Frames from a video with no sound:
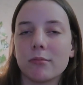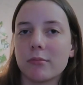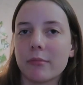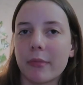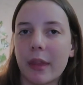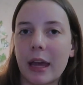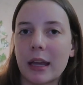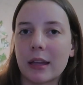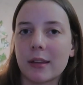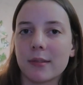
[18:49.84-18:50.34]

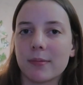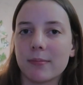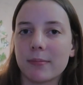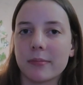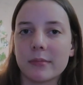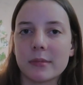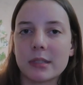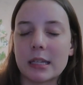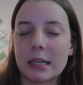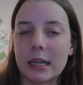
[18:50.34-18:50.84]
like
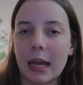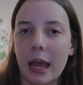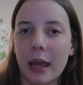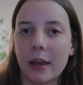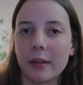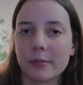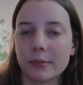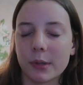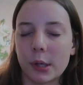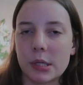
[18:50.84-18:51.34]

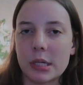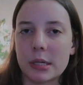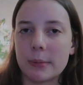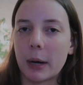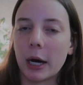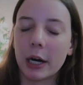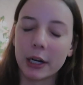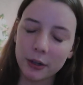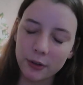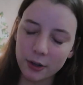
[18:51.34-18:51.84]
today or
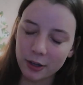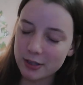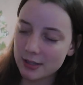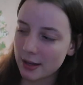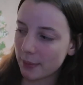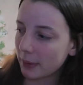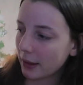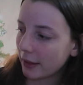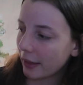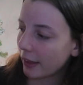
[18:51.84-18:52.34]
tomorrow or
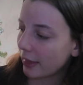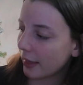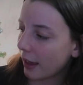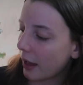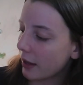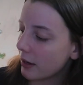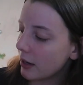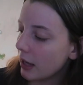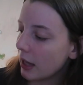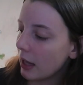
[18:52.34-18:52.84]
something like
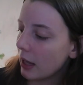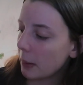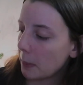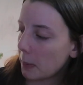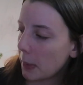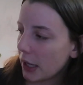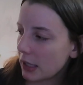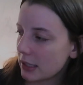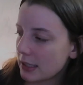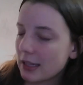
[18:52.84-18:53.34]
that.
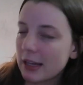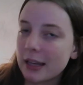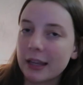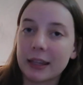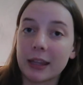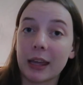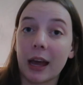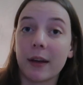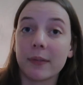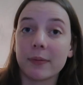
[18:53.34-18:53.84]
But
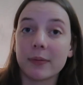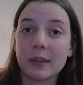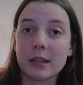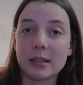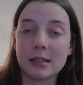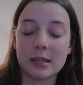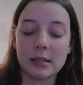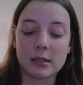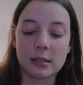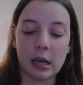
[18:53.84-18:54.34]
yeah,
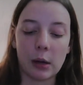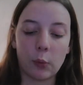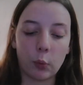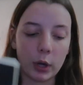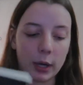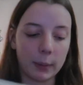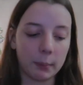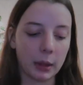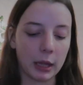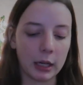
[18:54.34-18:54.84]
this is
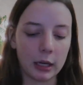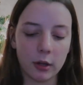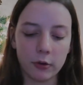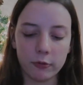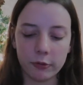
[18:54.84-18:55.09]
what I'm planning on